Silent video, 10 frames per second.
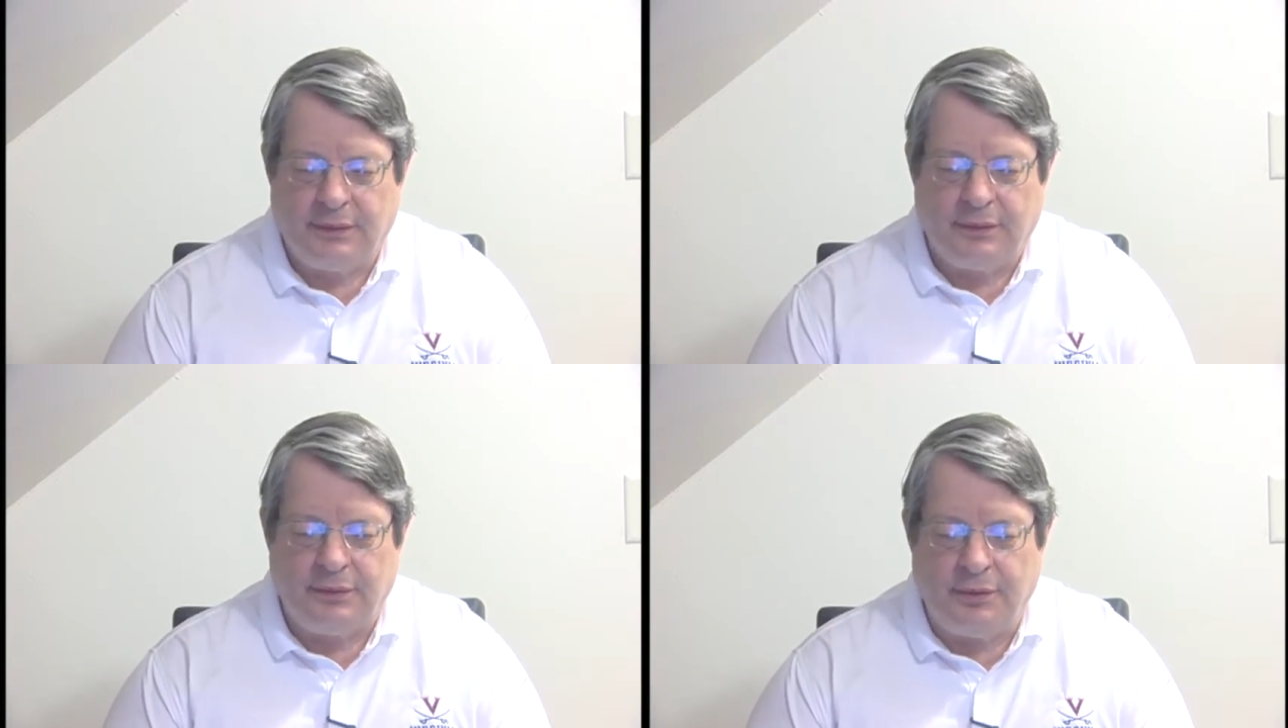
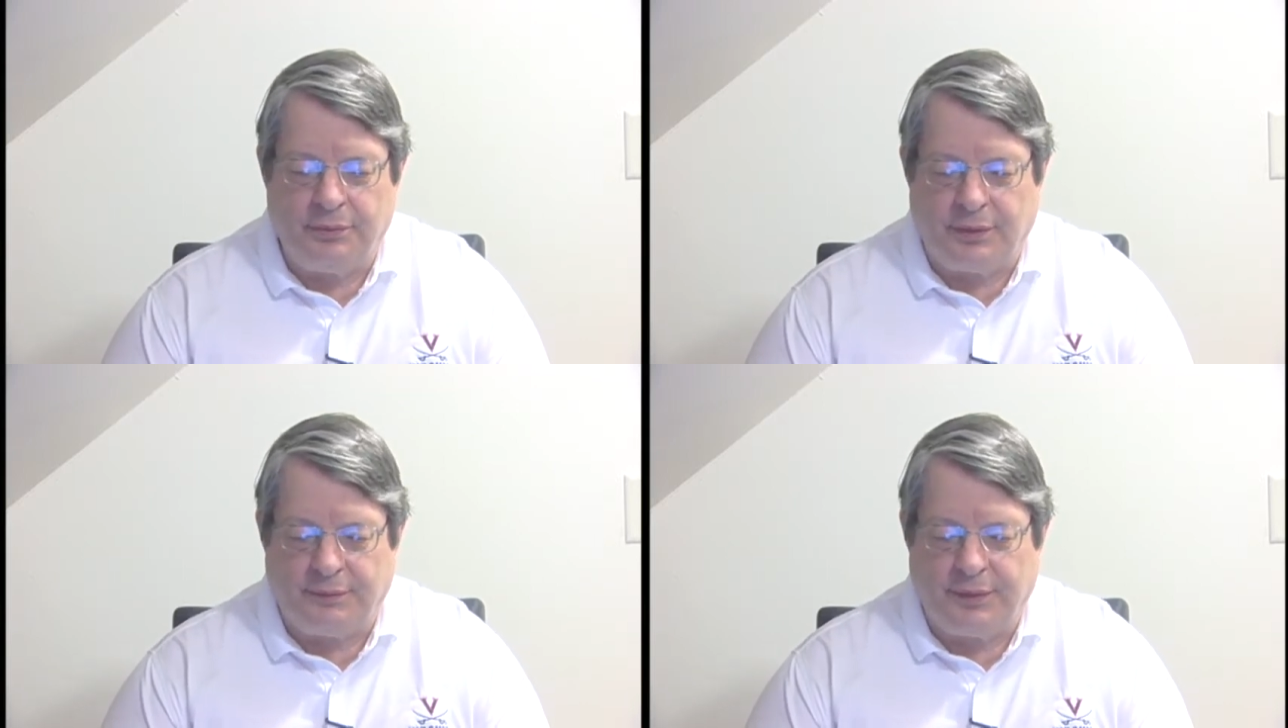
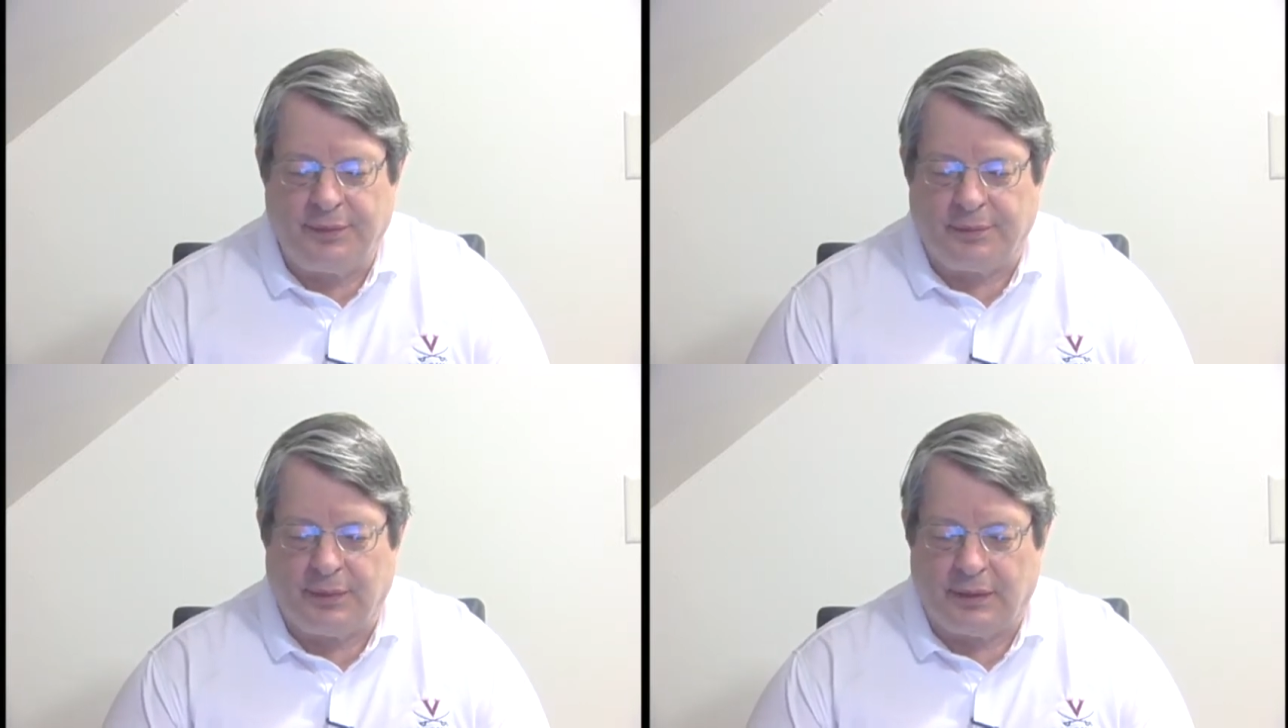known of
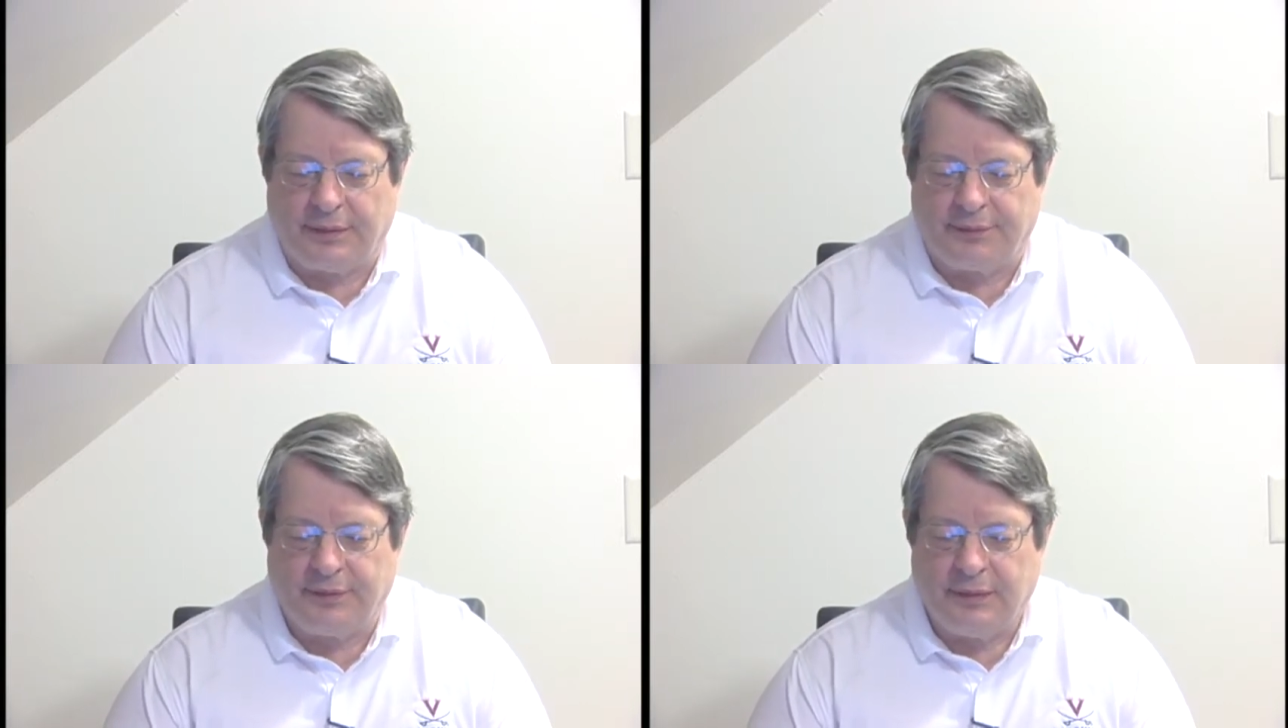
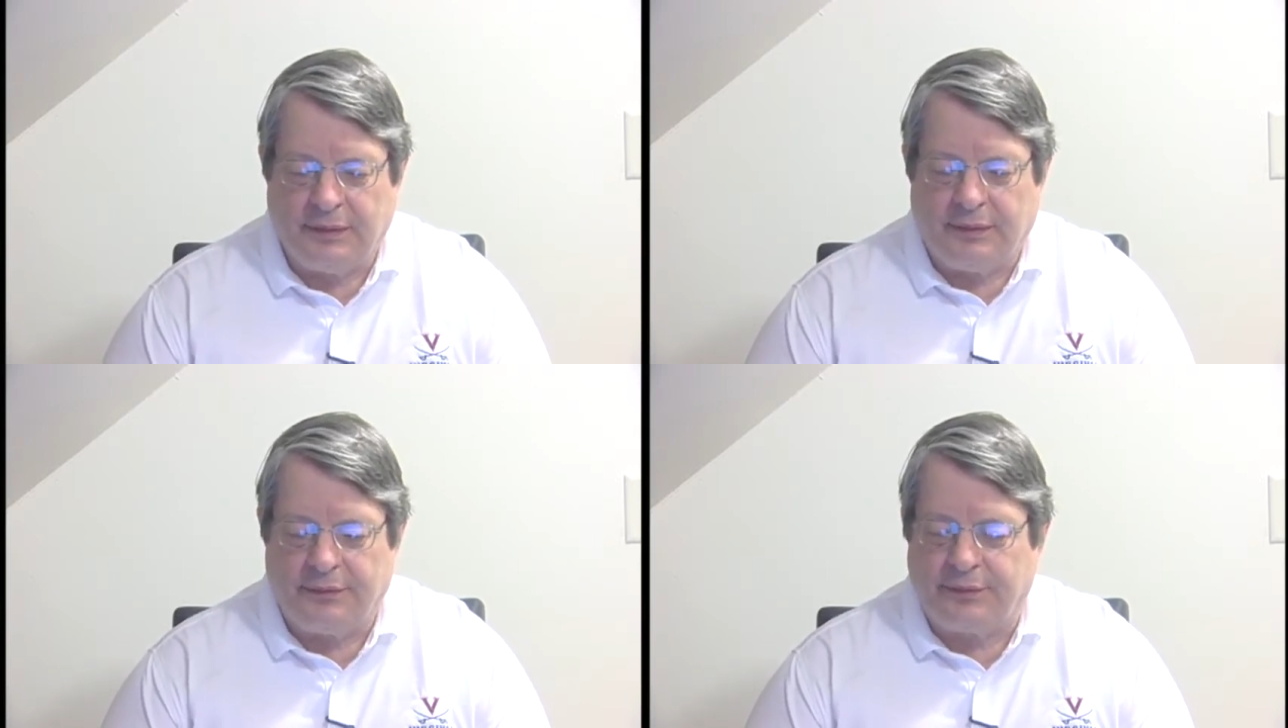otherwise.
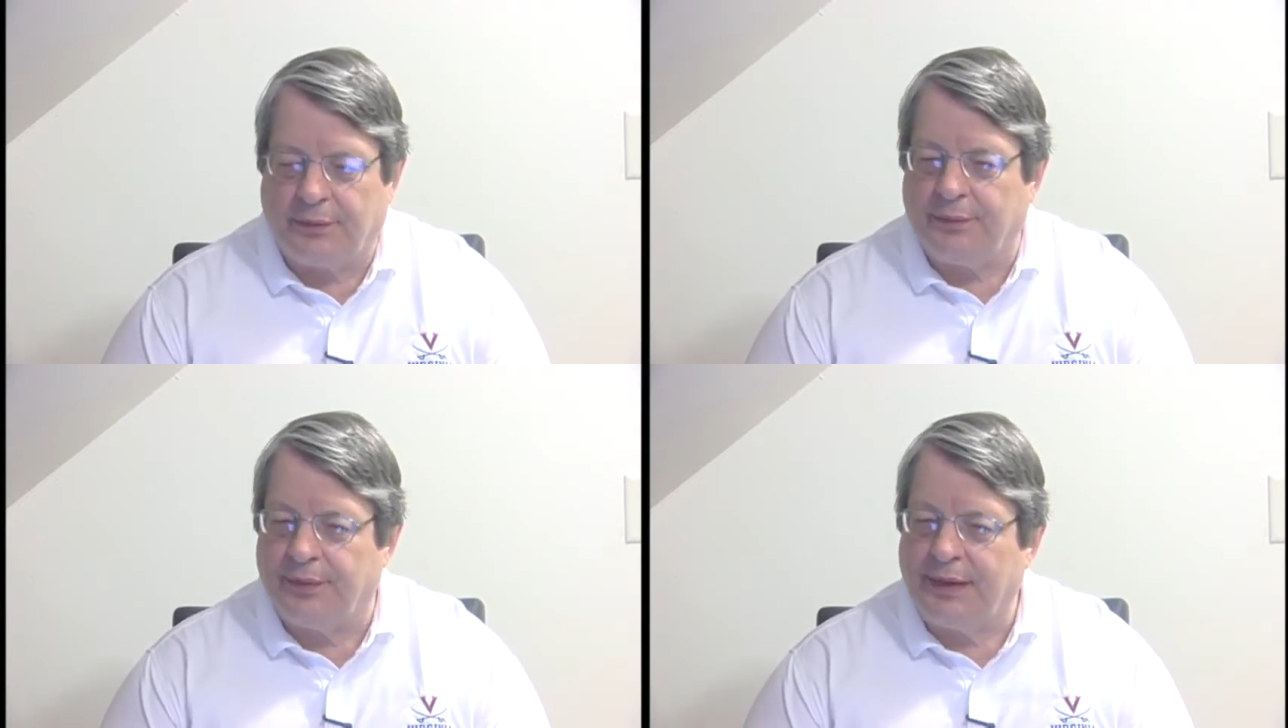
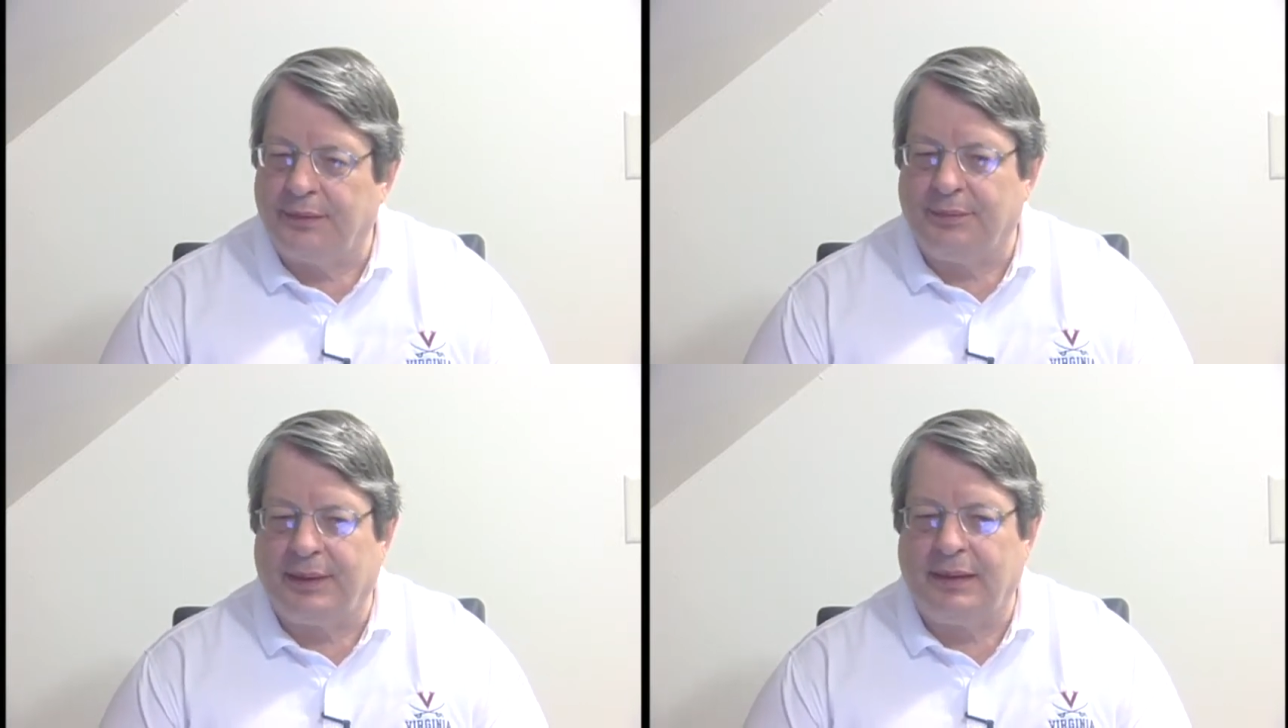So
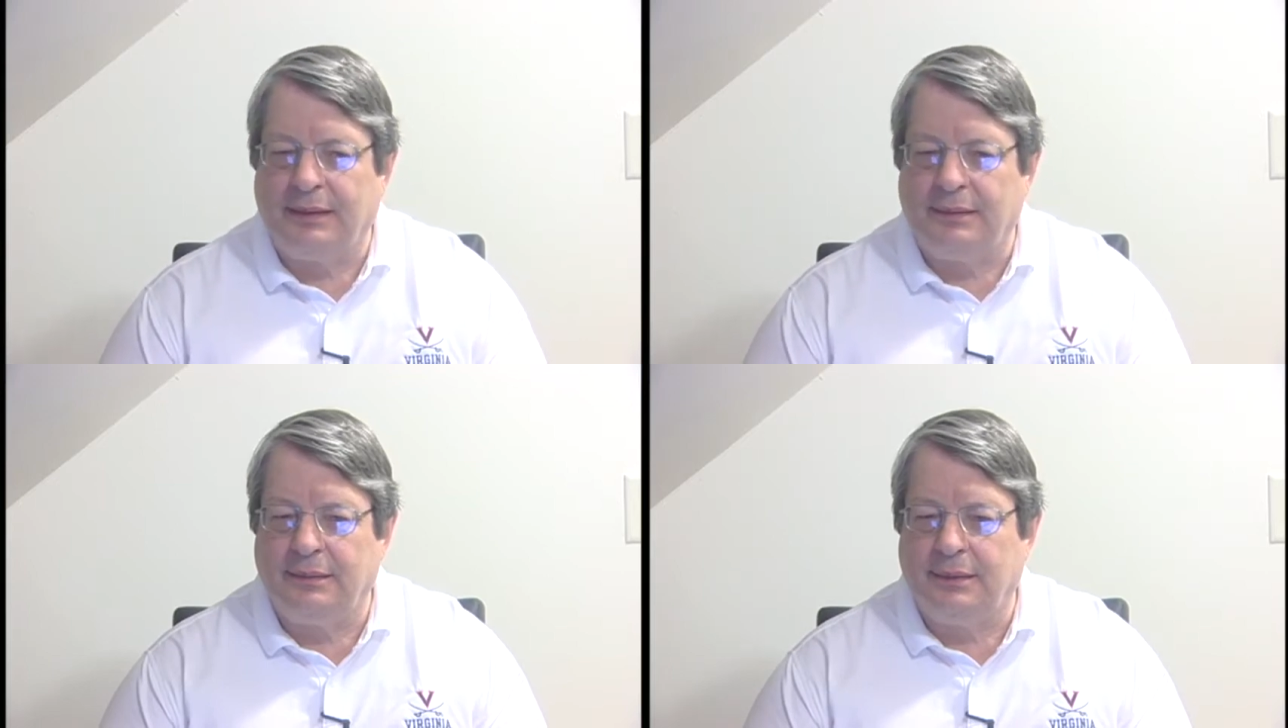that
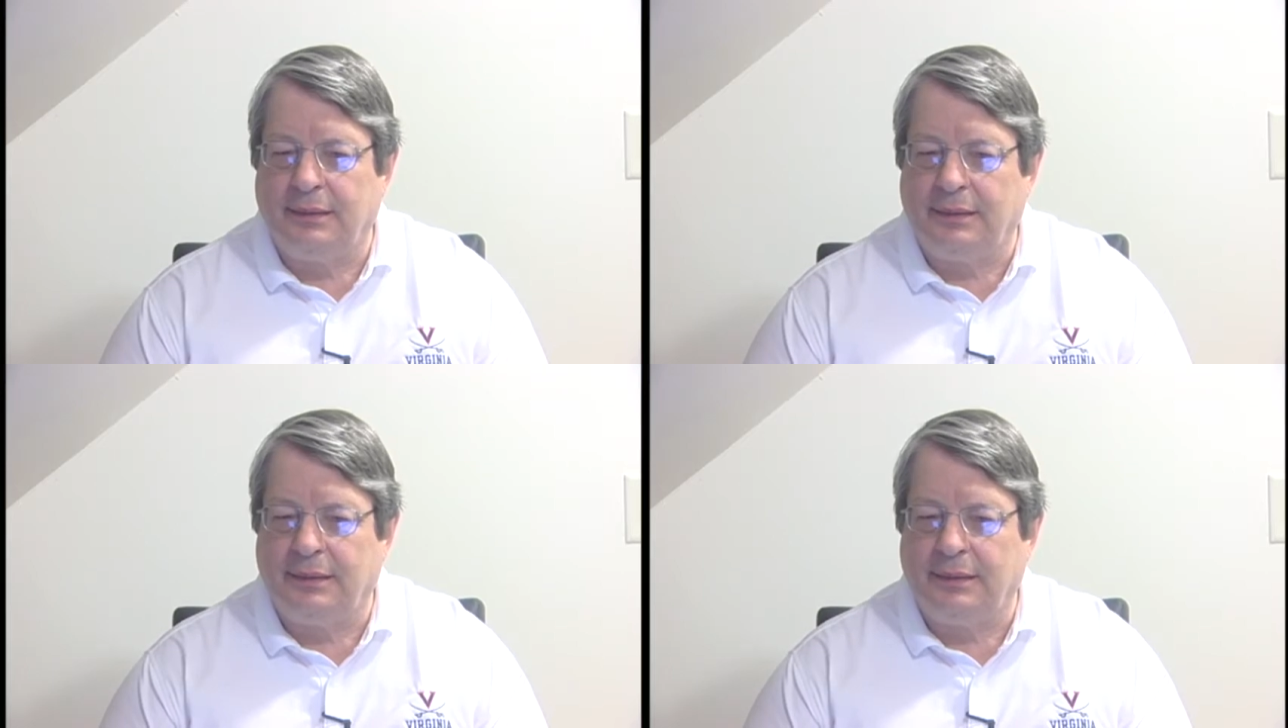made